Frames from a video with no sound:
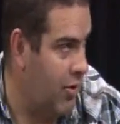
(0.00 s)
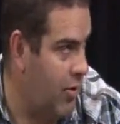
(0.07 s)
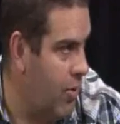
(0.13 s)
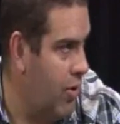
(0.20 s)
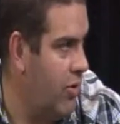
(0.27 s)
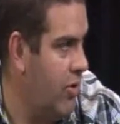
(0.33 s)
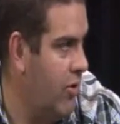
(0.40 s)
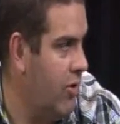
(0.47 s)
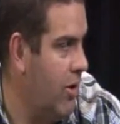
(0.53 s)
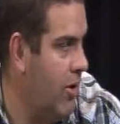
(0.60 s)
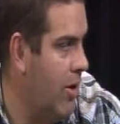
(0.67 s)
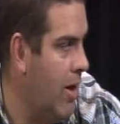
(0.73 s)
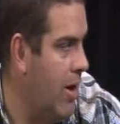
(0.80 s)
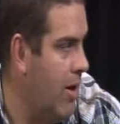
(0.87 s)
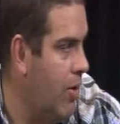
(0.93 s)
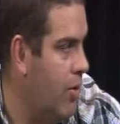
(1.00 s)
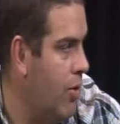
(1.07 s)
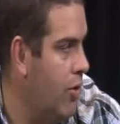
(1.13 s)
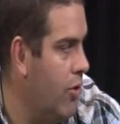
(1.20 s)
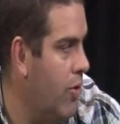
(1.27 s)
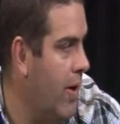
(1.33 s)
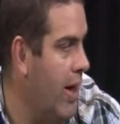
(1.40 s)
Chris has
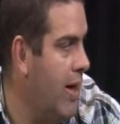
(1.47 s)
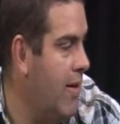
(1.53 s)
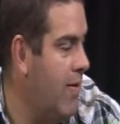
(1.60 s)
alluded to, any